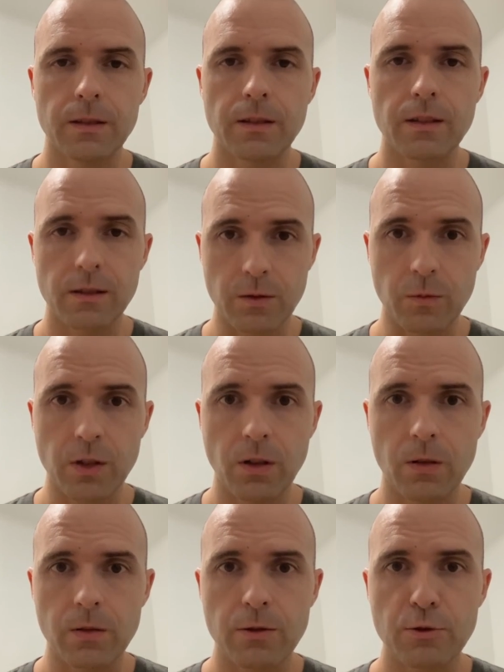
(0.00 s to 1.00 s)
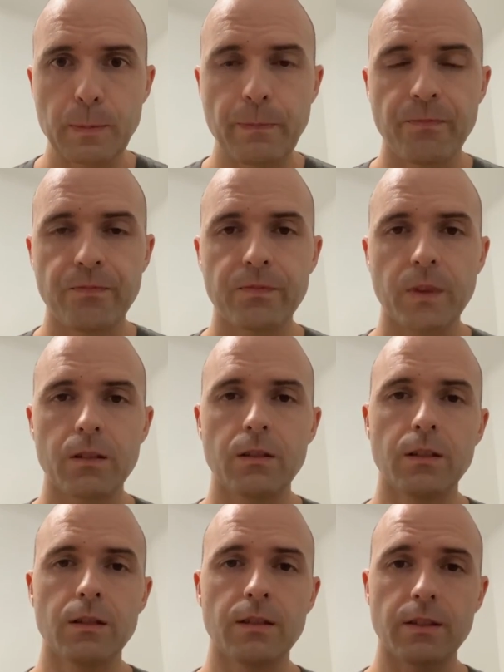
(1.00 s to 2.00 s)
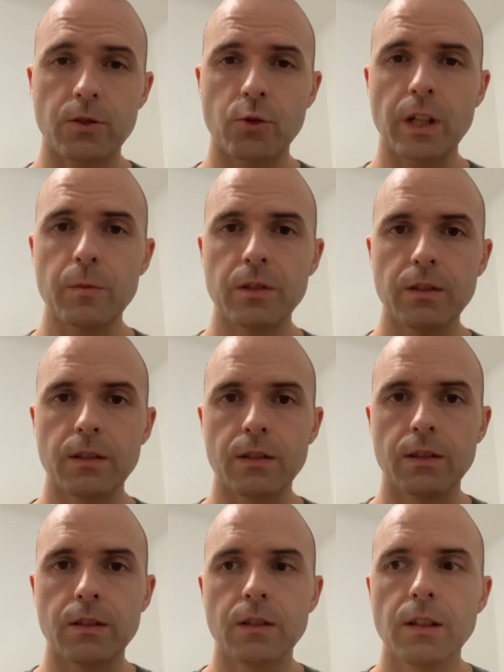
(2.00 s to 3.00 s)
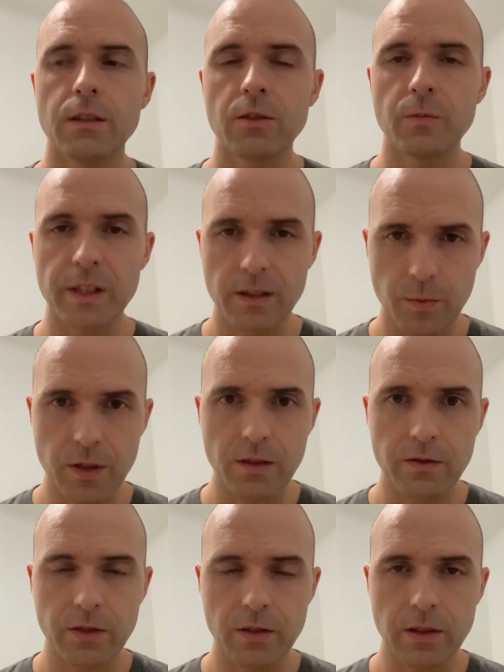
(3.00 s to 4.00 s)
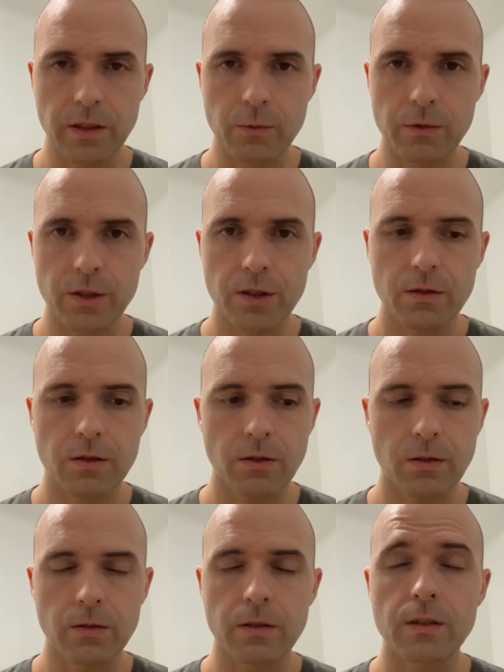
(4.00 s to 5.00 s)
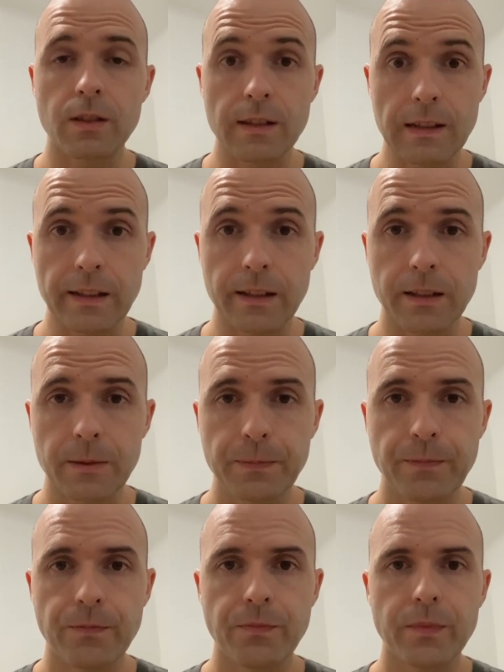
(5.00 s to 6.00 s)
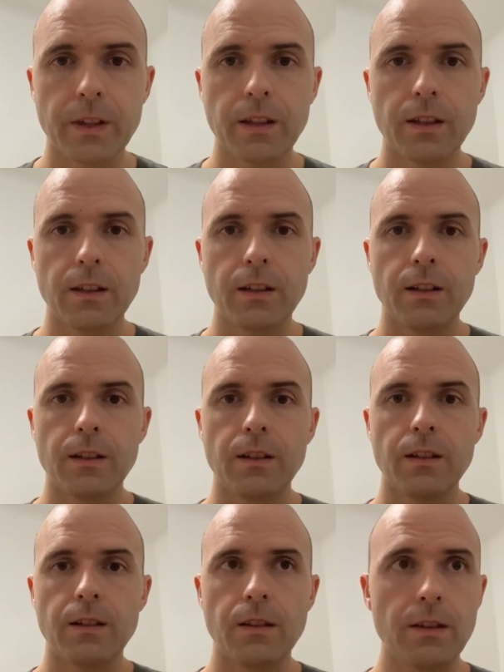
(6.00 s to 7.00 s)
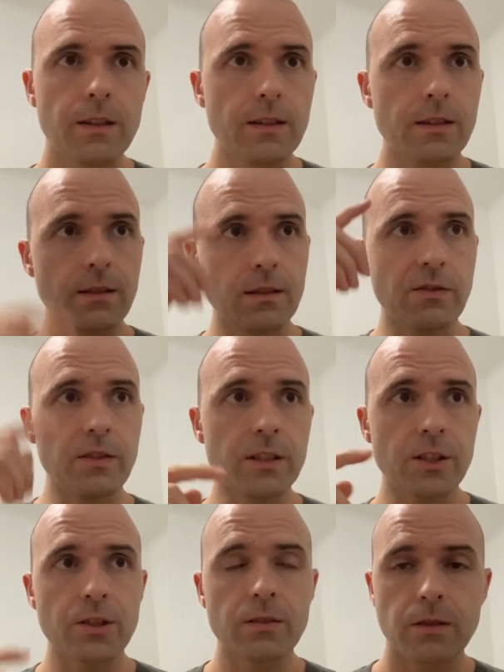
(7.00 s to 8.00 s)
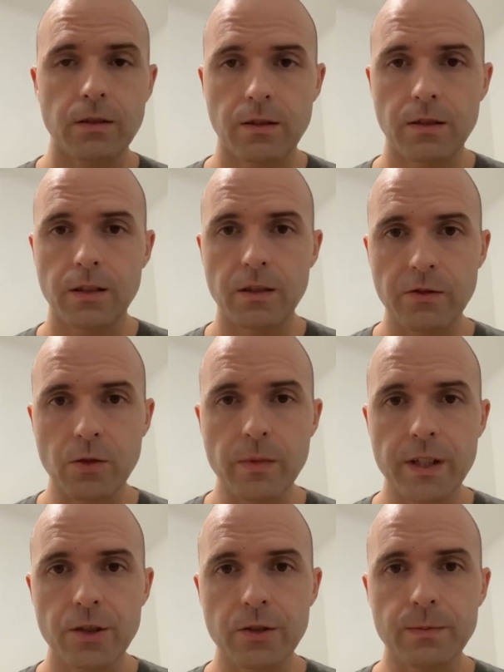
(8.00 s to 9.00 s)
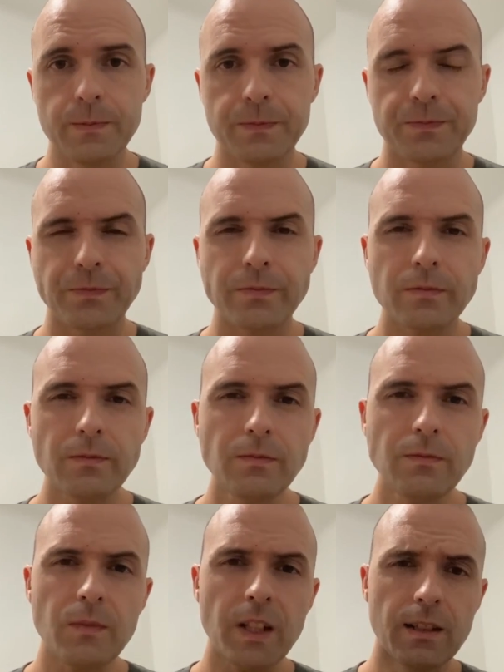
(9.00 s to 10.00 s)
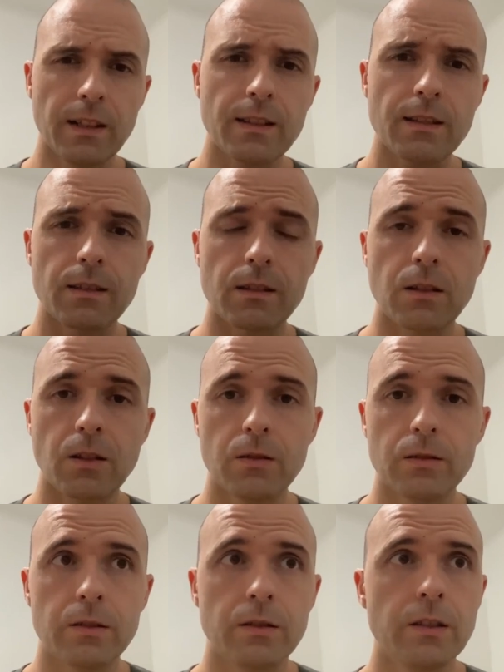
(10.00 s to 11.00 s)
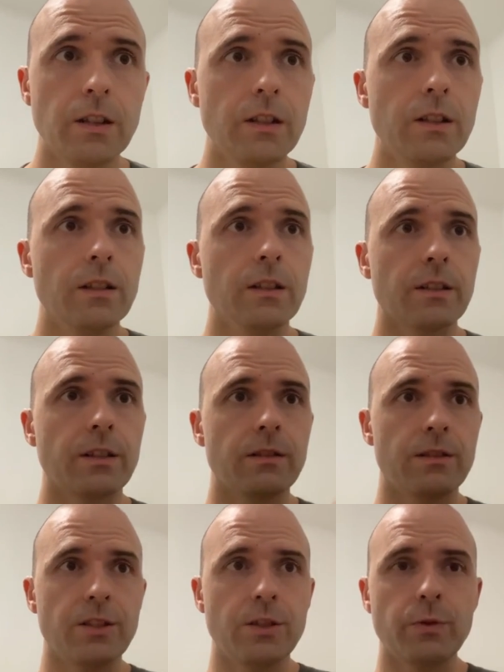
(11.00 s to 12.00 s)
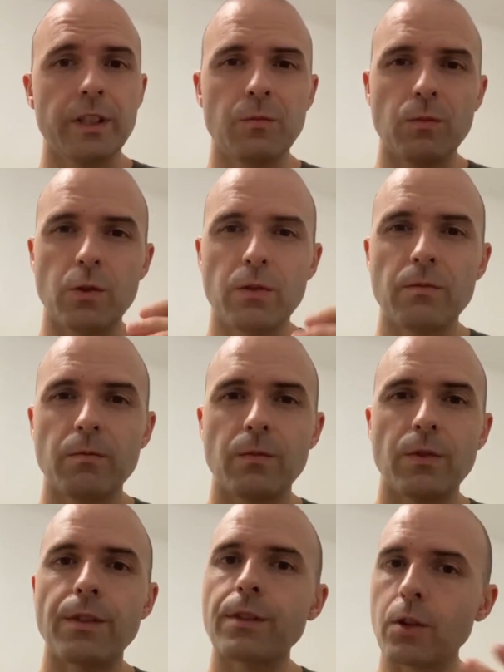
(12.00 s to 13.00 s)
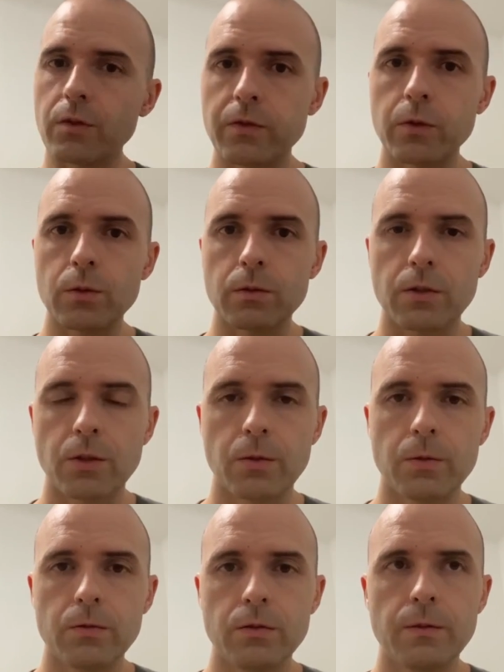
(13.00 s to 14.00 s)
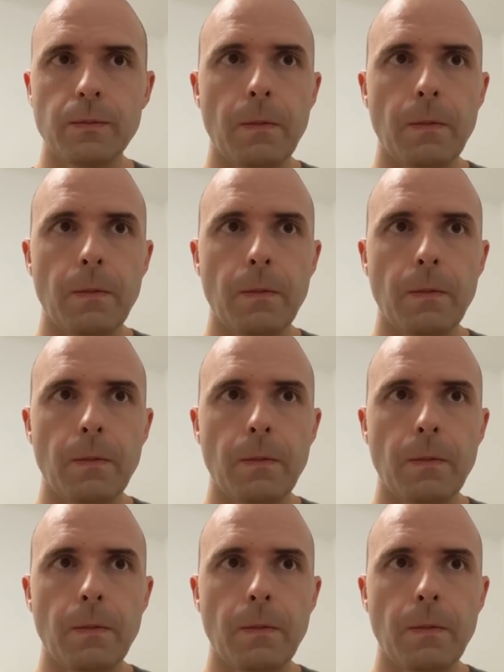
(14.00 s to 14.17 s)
system calls described in a domain-specific language called Syslang. These definitions, this information, lets Syzkaller generate more thoughtful code